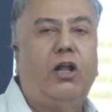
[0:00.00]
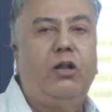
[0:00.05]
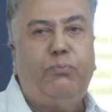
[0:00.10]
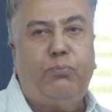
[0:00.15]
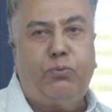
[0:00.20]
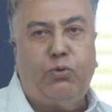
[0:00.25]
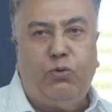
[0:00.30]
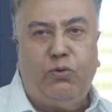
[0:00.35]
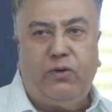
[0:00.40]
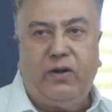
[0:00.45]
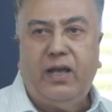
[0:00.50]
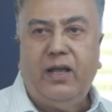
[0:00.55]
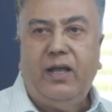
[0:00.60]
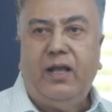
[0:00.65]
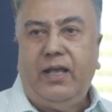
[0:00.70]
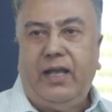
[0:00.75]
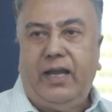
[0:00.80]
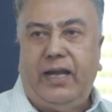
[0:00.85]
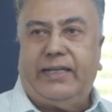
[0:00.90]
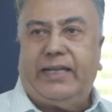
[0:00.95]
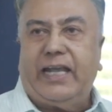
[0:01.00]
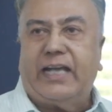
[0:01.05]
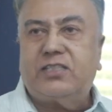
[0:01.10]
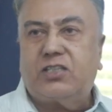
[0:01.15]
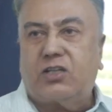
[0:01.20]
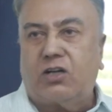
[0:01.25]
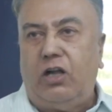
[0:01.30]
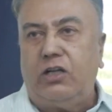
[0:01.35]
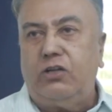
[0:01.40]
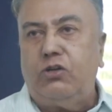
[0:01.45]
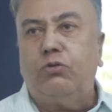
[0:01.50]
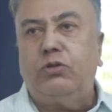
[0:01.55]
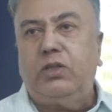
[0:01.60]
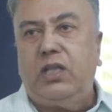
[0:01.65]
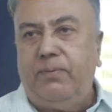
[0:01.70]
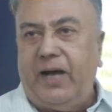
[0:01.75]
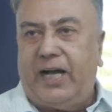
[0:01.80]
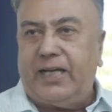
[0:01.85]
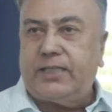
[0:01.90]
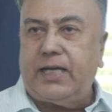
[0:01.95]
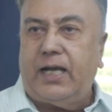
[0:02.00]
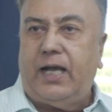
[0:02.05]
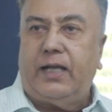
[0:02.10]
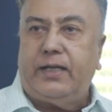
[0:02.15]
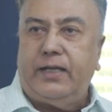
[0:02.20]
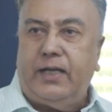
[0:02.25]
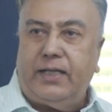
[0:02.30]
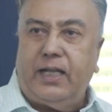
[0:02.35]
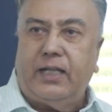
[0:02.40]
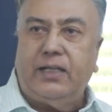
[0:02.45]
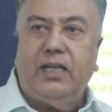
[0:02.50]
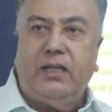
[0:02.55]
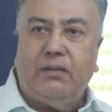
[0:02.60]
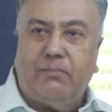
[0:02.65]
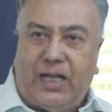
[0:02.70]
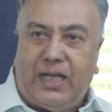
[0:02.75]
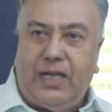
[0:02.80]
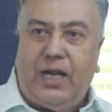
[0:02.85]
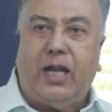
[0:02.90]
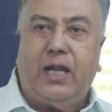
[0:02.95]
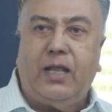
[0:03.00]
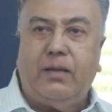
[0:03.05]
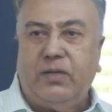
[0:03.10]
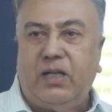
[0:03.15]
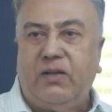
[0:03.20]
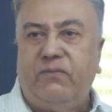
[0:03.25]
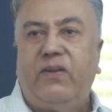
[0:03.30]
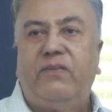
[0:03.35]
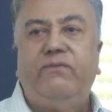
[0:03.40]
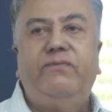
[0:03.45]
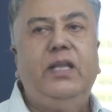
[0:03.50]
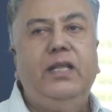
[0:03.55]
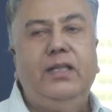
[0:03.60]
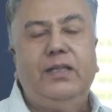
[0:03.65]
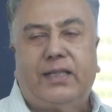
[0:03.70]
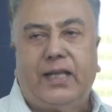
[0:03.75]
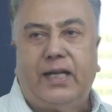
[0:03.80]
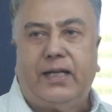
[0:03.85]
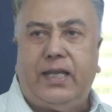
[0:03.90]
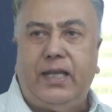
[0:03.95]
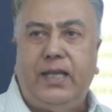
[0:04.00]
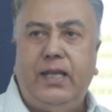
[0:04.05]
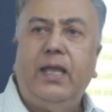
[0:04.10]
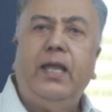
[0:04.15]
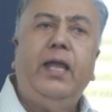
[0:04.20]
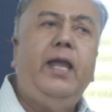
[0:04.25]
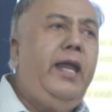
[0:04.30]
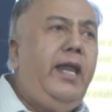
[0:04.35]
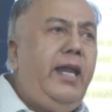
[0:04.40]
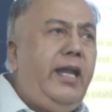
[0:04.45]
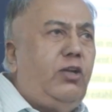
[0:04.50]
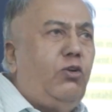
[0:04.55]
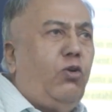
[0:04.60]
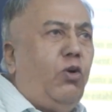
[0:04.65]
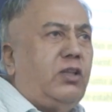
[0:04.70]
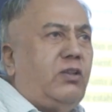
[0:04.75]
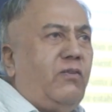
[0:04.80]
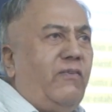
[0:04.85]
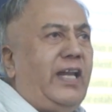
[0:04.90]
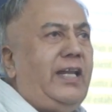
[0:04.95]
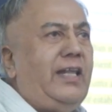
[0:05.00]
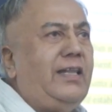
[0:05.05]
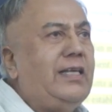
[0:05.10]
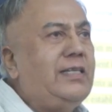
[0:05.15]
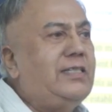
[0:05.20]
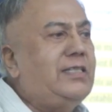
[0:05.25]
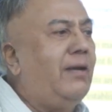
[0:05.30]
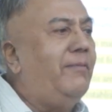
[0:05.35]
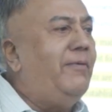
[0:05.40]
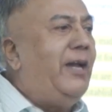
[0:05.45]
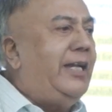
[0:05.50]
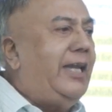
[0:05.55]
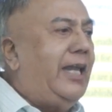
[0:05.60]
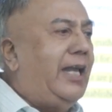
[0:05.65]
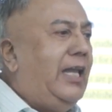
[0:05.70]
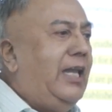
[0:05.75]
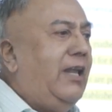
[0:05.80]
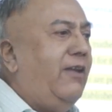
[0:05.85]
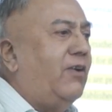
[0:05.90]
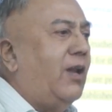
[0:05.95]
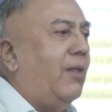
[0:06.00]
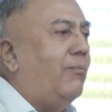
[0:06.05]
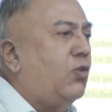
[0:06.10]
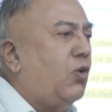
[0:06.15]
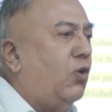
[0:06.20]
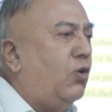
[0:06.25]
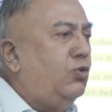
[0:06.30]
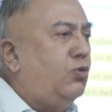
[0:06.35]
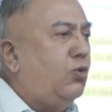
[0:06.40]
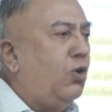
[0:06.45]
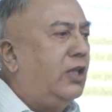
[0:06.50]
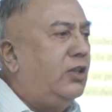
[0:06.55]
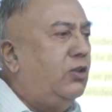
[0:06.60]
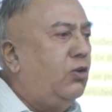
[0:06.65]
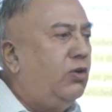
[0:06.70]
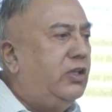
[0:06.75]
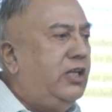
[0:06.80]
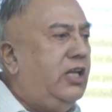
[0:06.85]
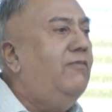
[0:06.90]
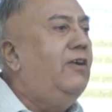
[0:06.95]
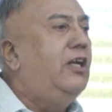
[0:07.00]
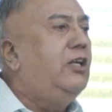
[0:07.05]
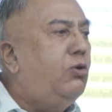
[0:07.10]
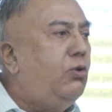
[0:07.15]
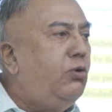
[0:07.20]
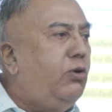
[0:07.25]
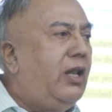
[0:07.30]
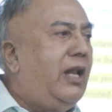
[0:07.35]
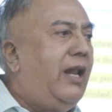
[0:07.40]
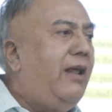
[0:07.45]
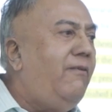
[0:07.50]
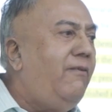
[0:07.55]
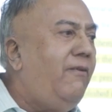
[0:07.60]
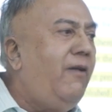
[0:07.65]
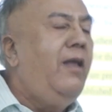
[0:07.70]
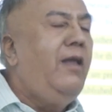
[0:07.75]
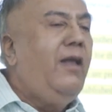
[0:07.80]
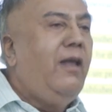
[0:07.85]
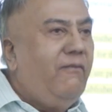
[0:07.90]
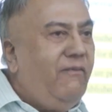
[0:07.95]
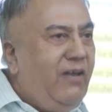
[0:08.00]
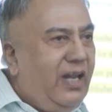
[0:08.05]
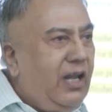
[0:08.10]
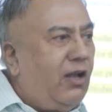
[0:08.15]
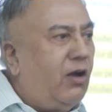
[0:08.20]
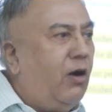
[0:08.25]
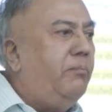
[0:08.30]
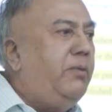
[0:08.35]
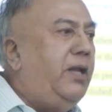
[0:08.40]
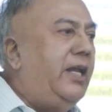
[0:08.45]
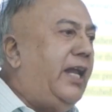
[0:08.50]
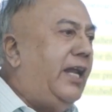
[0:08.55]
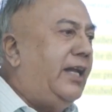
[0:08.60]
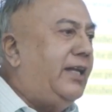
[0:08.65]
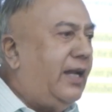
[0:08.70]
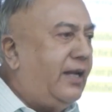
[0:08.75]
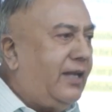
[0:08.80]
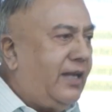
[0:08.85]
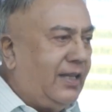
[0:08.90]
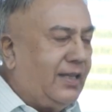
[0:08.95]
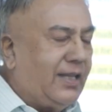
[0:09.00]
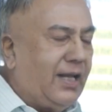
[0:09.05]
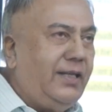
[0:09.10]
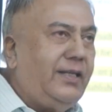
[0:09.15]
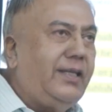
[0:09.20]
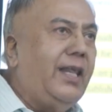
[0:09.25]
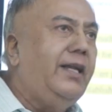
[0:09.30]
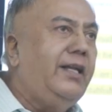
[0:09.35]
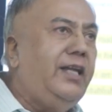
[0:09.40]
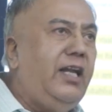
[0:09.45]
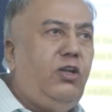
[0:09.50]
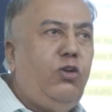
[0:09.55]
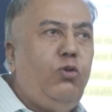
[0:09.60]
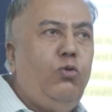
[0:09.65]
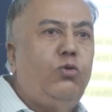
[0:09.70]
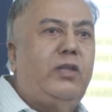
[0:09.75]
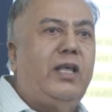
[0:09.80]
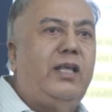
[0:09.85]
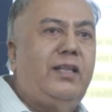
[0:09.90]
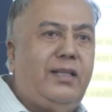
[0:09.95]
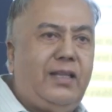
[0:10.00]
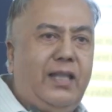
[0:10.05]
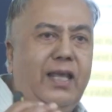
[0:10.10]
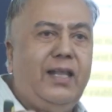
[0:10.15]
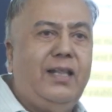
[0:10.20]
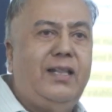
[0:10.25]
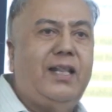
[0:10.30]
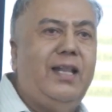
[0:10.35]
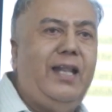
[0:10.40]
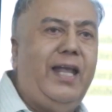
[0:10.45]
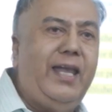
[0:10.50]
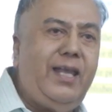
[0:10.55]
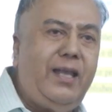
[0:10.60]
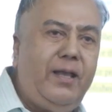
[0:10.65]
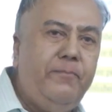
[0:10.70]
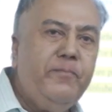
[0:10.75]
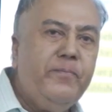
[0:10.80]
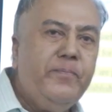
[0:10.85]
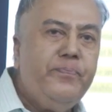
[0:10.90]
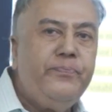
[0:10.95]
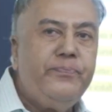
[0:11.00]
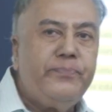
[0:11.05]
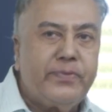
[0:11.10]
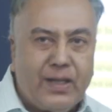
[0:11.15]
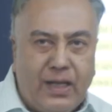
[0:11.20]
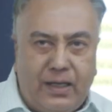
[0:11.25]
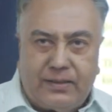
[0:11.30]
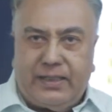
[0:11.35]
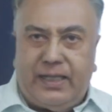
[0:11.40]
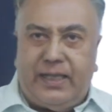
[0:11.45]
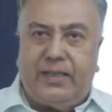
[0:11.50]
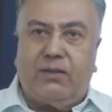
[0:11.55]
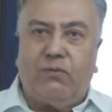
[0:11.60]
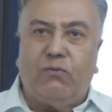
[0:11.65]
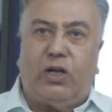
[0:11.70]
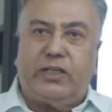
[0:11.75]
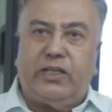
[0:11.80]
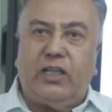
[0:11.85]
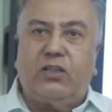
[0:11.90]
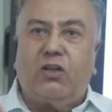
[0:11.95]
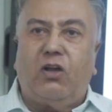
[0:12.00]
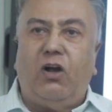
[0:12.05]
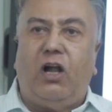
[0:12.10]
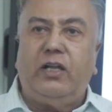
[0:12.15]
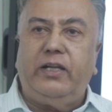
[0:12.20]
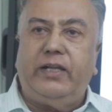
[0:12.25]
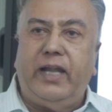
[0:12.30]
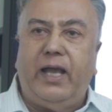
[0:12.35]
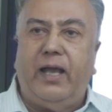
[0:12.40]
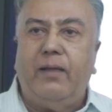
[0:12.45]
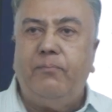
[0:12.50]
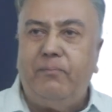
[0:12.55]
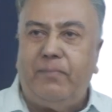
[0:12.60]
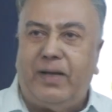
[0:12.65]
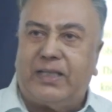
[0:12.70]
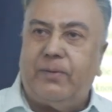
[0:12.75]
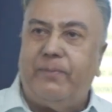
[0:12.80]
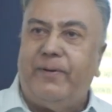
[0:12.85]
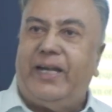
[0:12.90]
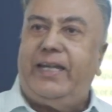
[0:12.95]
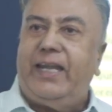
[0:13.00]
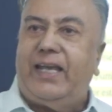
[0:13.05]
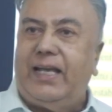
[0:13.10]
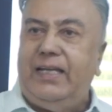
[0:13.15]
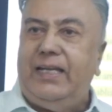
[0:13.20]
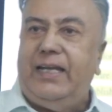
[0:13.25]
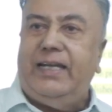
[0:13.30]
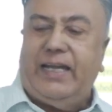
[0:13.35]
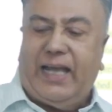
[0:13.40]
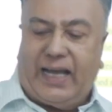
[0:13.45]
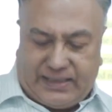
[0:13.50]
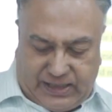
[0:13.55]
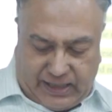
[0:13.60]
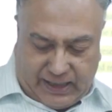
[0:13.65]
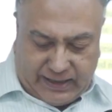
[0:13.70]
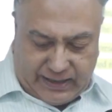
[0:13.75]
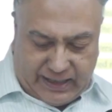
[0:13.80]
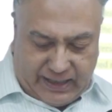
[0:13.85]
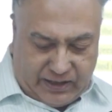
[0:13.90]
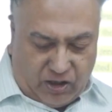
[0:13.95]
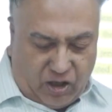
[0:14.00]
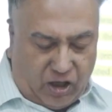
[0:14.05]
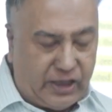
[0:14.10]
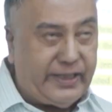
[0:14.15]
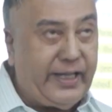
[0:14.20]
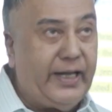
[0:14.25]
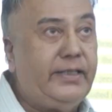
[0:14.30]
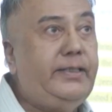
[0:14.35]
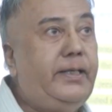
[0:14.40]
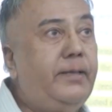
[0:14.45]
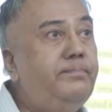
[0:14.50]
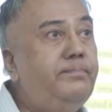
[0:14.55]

all proved, a text called Yukti Bhasha written in Malayalam in 1530, it goes very systematically from known to unknown even to derive very complicated results. And it uses things like this, what is called mathematical induction and all that.